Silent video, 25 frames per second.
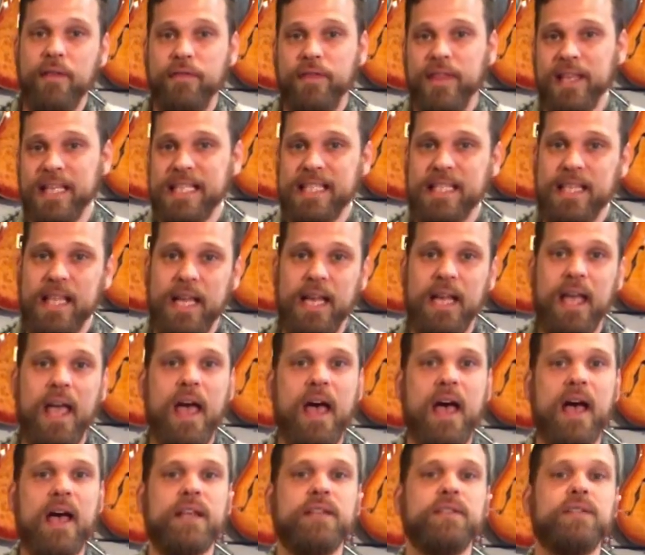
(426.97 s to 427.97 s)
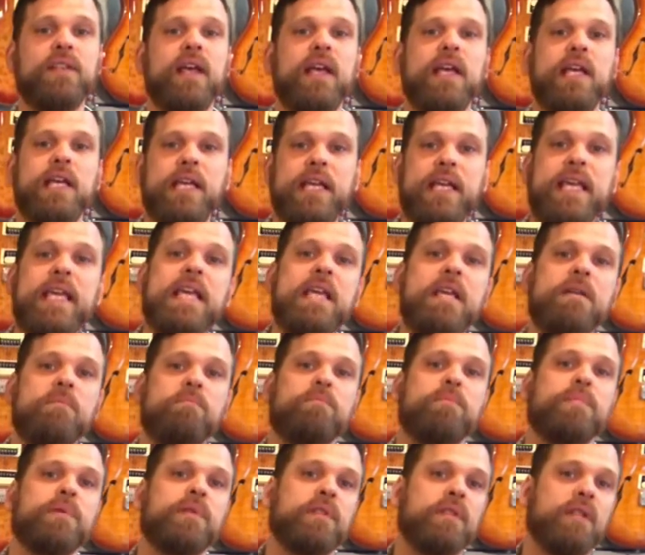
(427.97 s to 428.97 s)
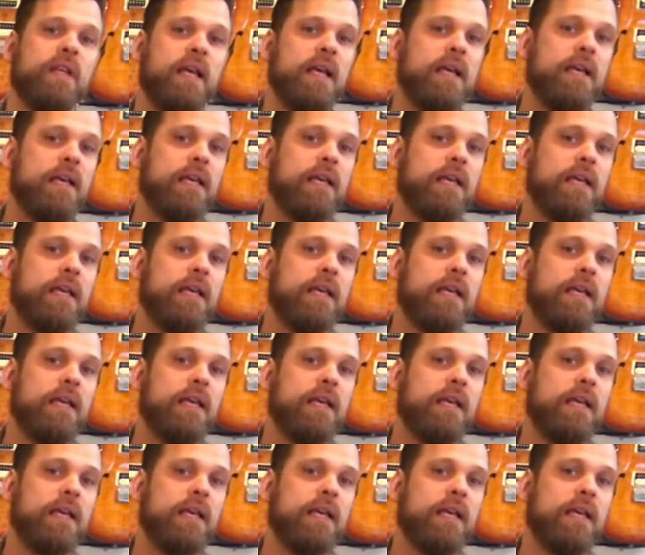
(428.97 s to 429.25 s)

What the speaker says: This thing has heaps